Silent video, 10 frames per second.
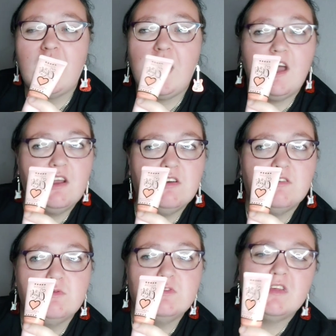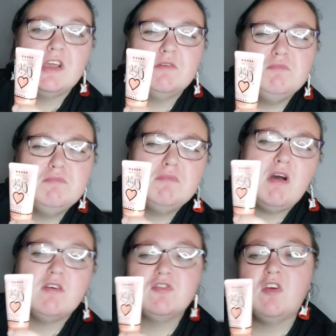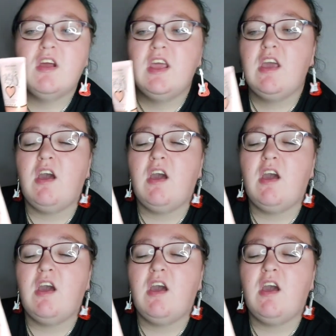and was like, I'll try it.